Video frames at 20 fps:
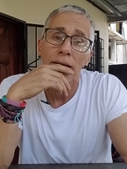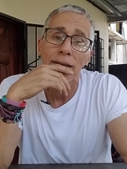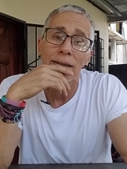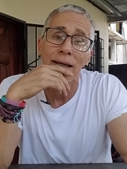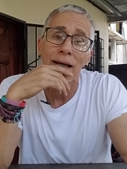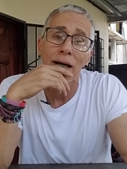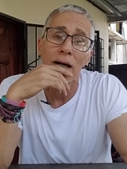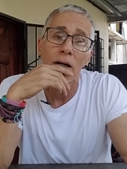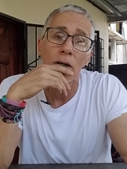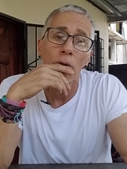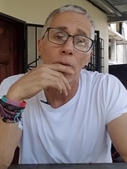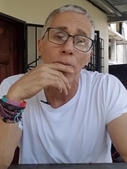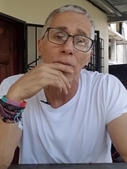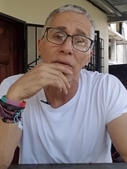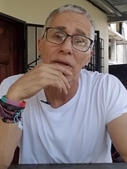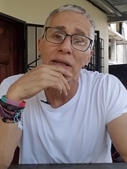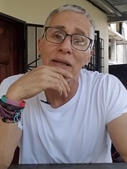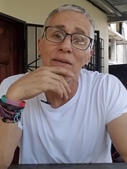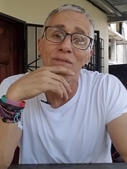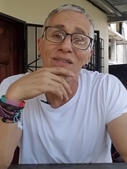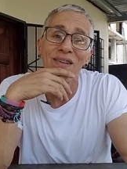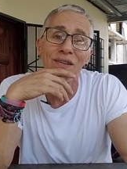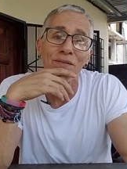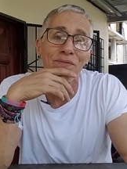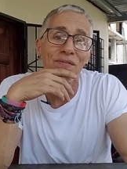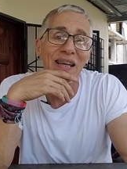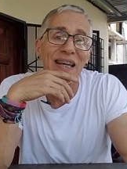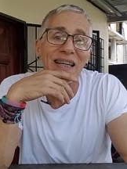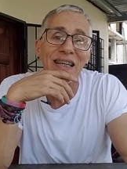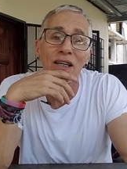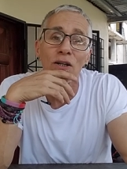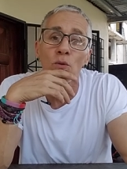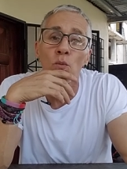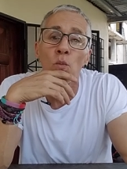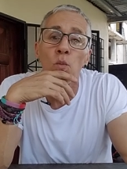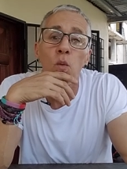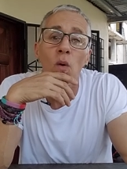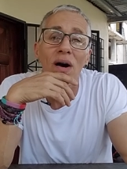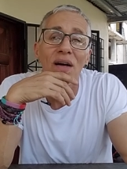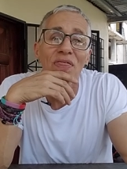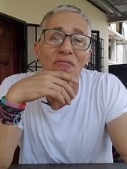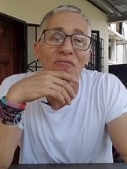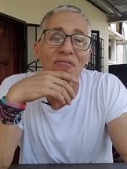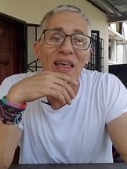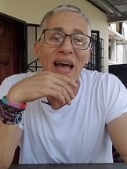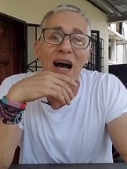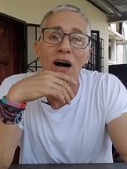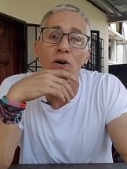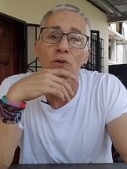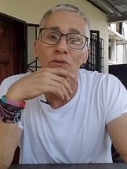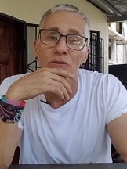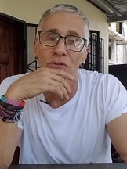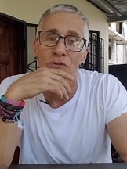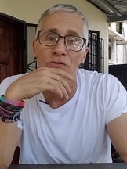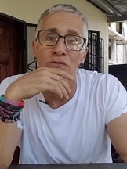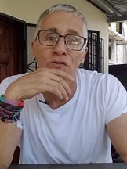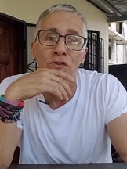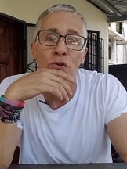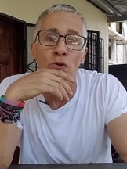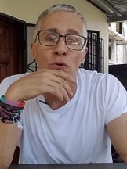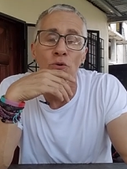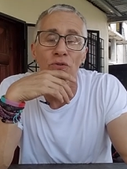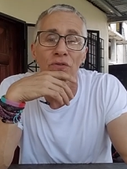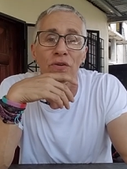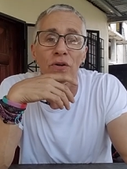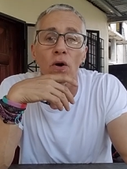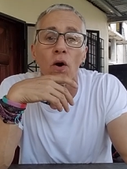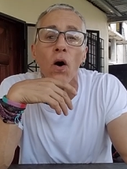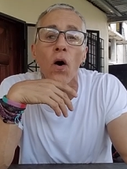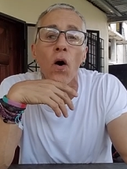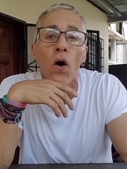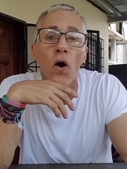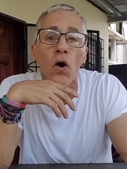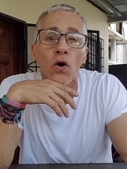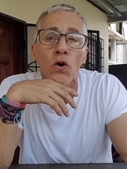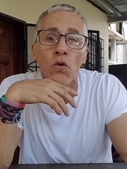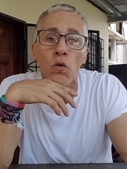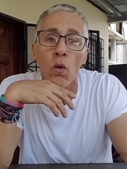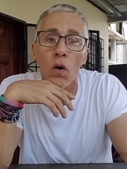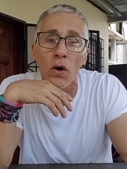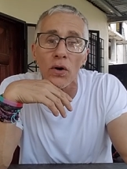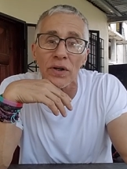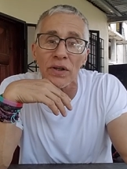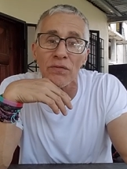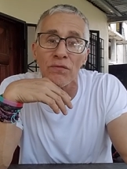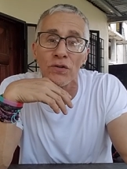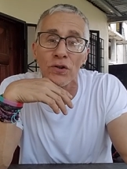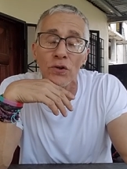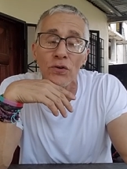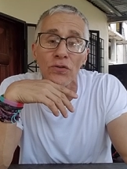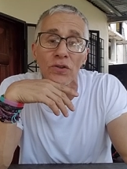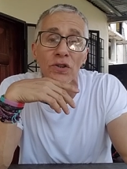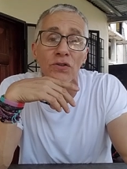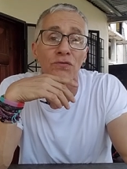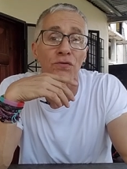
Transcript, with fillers: Now, even if they get 1,000 views, they're all quality views.